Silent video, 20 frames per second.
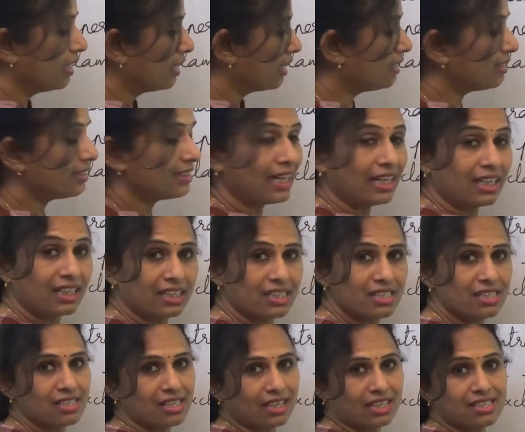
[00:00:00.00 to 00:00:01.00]
This
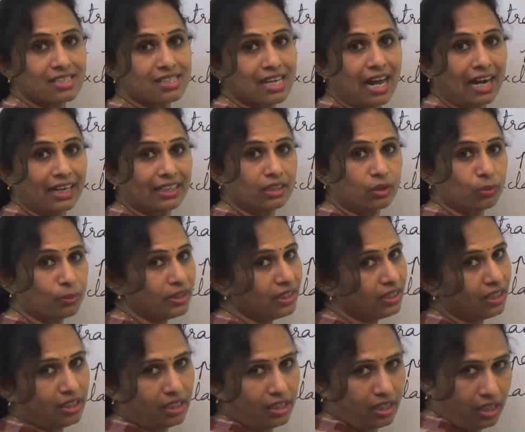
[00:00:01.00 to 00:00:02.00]
sentence is added
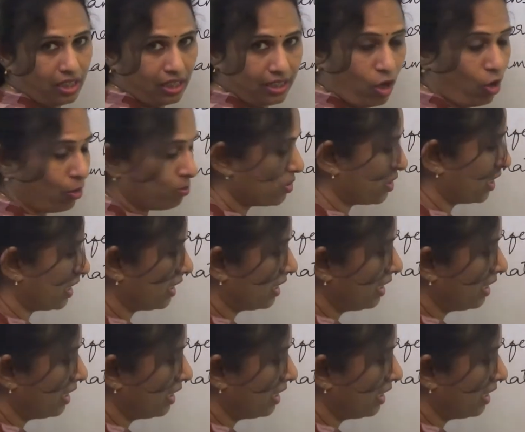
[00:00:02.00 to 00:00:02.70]
with an object.